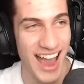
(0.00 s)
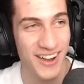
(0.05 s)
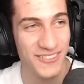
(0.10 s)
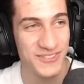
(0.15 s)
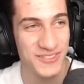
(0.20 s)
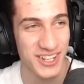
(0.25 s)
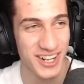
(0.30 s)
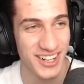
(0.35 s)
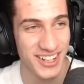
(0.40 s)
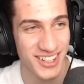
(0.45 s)

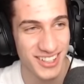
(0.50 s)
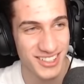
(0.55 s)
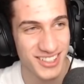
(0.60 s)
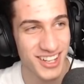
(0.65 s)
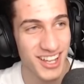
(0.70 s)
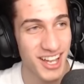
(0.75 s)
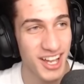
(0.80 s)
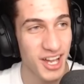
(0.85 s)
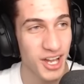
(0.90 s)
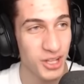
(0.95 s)
After
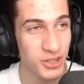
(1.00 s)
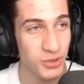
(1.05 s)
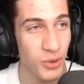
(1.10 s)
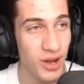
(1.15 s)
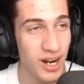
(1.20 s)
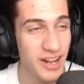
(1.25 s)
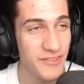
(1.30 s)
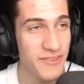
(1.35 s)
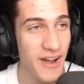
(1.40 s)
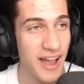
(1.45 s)

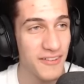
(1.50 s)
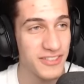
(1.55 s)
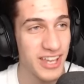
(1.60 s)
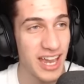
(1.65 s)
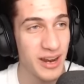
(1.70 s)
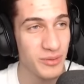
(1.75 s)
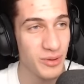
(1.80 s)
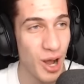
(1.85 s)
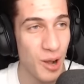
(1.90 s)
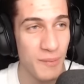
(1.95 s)

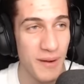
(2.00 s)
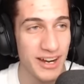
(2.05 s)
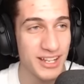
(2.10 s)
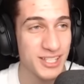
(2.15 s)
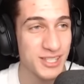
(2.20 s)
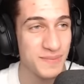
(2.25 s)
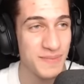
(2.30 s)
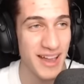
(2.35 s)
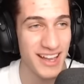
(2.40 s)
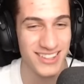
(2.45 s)
25k Robux
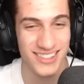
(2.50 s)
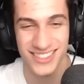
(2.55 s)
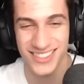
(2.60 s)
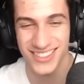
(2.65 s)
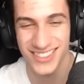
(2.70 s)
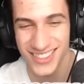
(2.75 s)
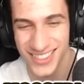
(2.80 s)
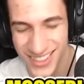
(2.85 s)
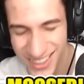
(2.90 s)
spent.